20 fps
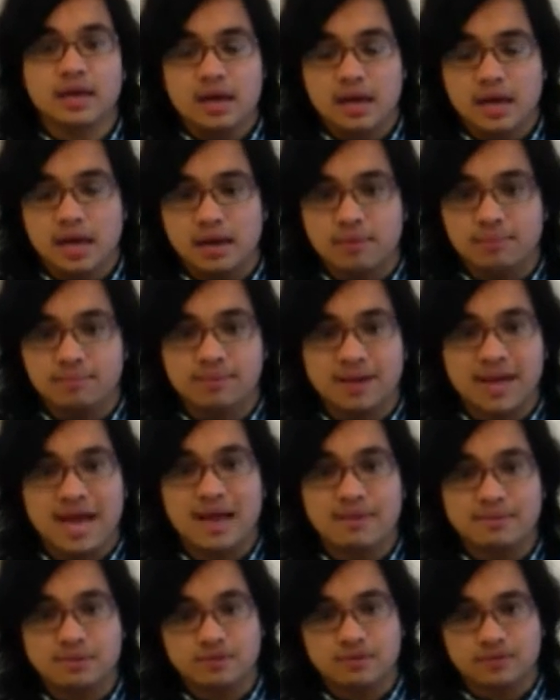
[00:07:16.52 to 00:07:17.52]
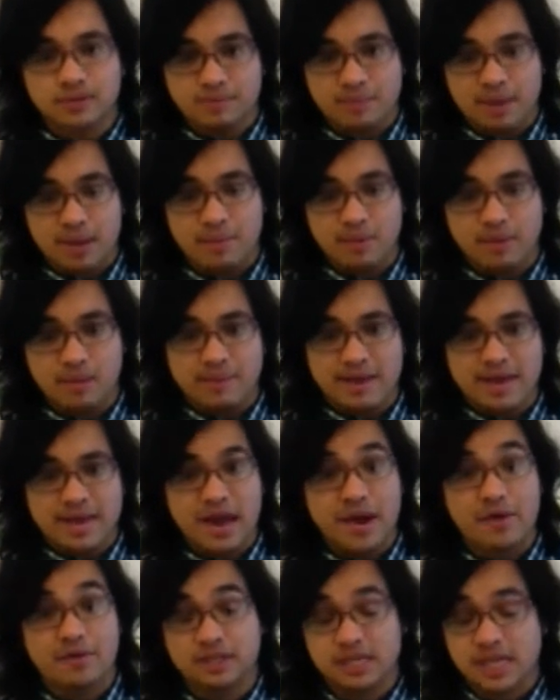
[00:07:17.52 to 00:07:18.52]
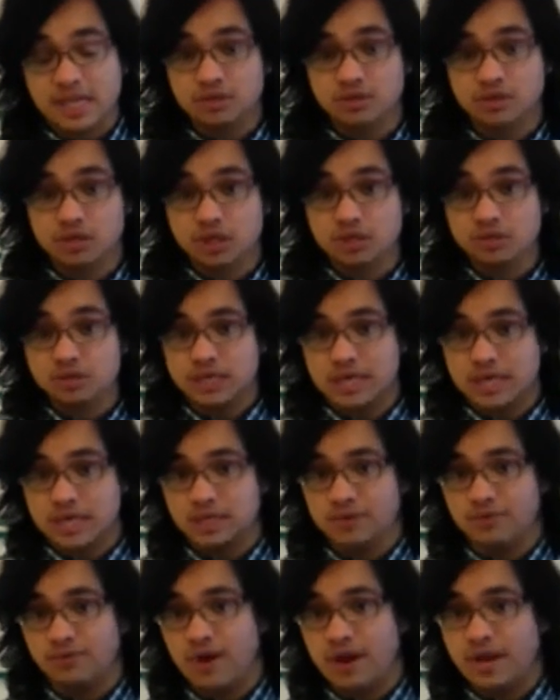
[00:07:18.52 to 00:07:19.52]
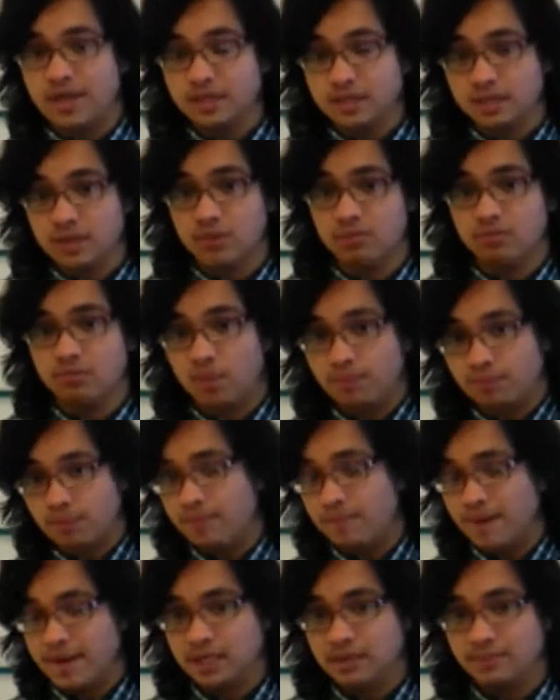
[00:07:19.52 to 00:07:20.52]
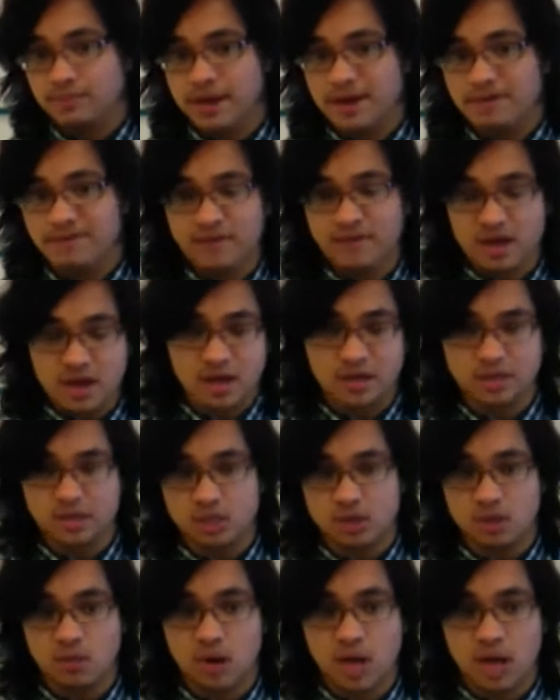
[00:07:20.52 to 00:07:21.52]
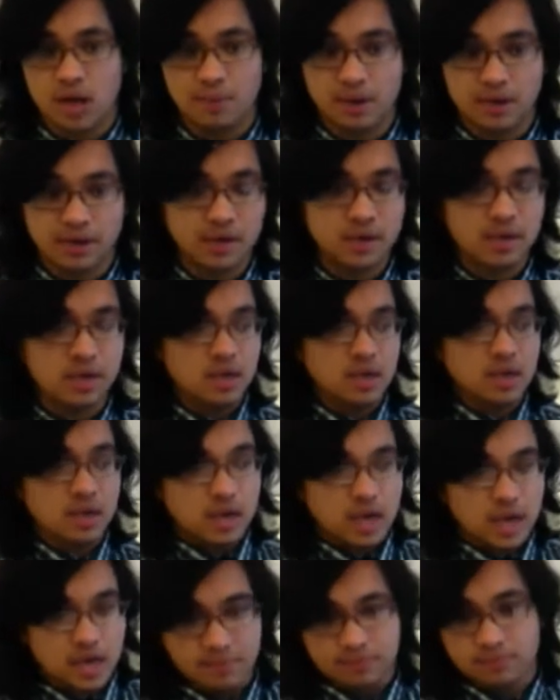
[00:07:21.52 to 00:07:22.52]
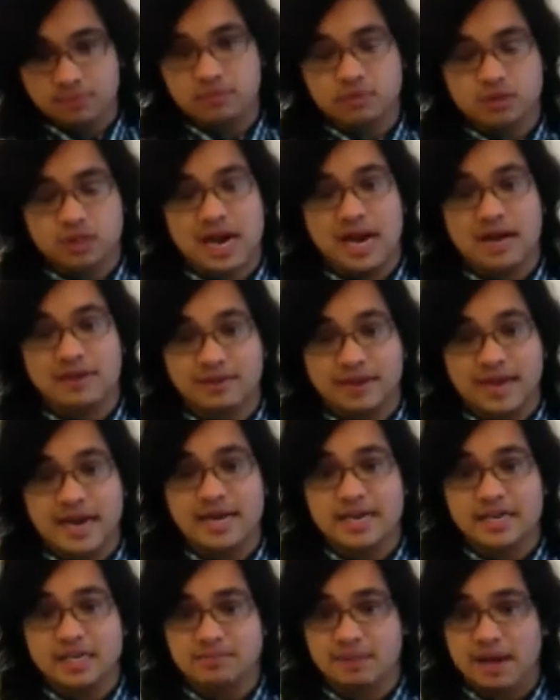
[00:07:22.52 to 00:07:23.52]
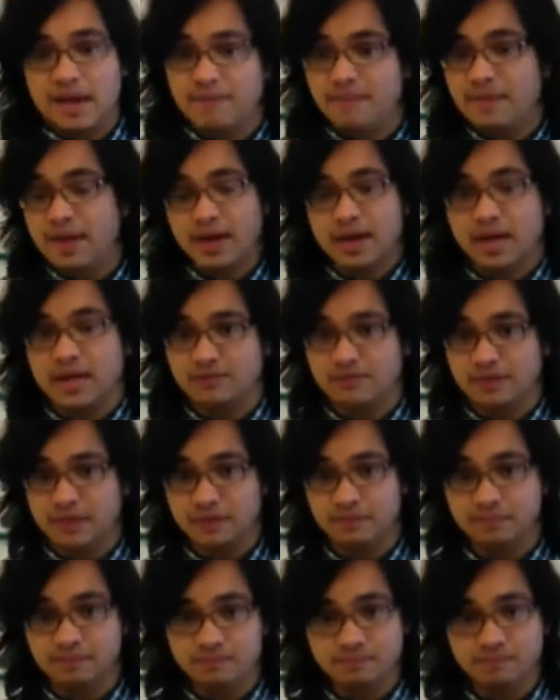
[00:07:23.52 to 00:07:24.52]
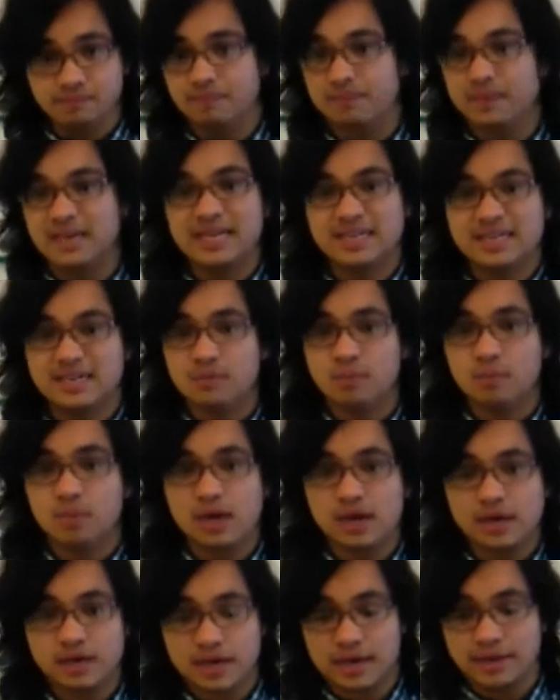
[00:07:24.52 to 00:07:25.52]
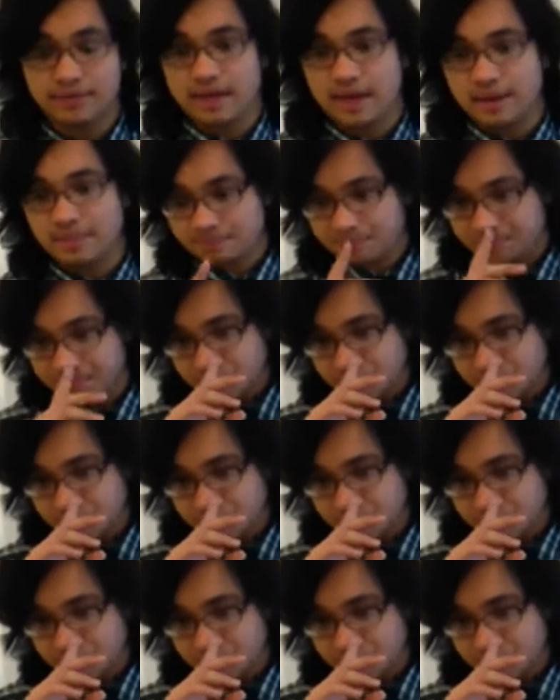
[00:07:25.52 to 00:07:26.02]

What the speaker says: Perhaps for the bit when the main character's introducing his friends, you know, Rob the best mate, Fergus the quiet one, Jack the ladies man, that kind of thing. But it didn't work like that.